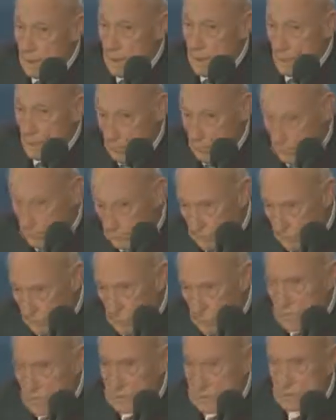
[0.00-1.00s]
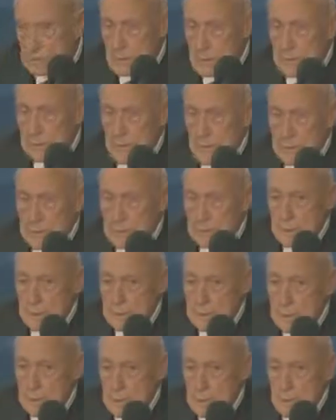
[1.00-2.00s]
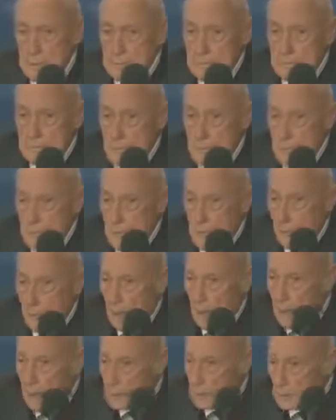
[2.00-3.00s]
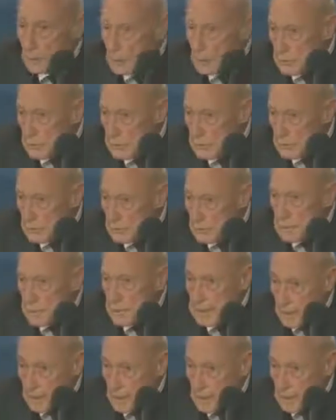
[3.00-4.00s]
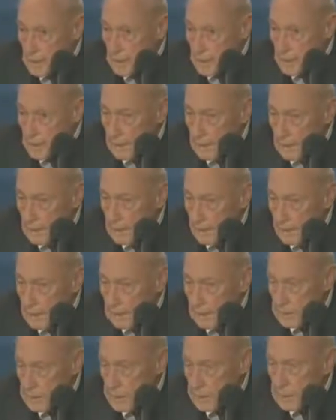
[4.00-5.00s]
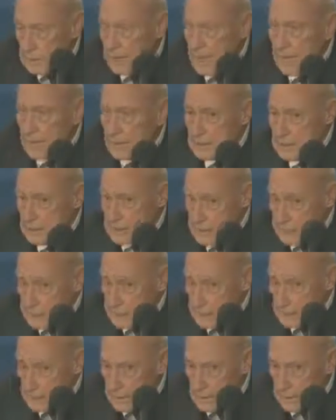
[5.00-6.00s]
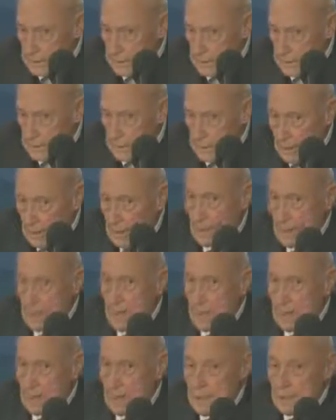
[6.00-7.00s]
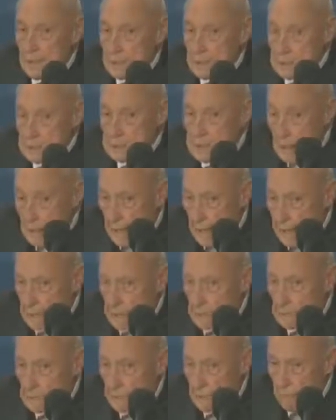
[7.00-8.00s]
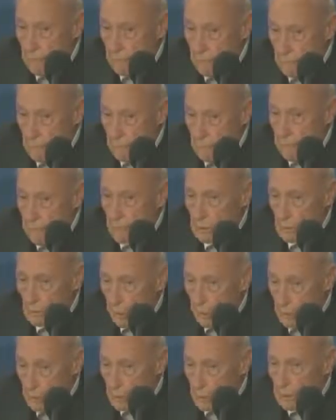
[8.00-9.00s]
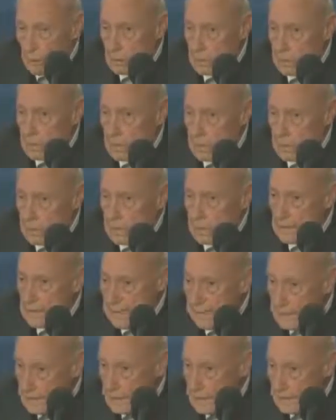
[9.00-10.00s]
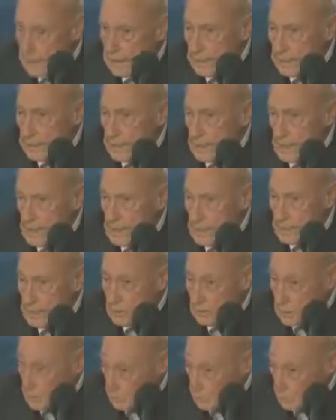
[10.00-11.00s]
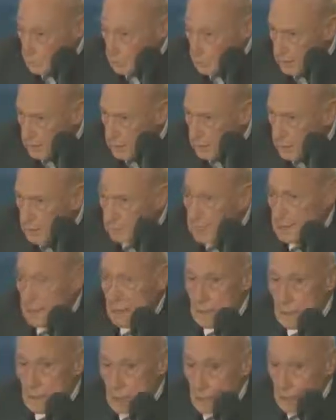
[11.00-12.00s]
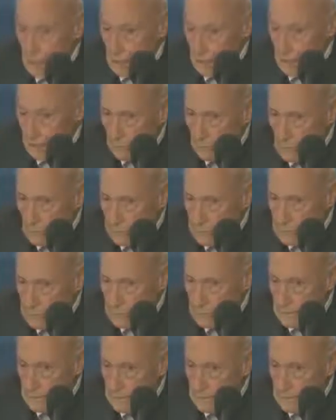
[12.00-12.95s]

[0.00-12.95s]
And it was previously mentioned here, on New Year's Day, President al-Sisi, standing before all the leading Sunni clerics,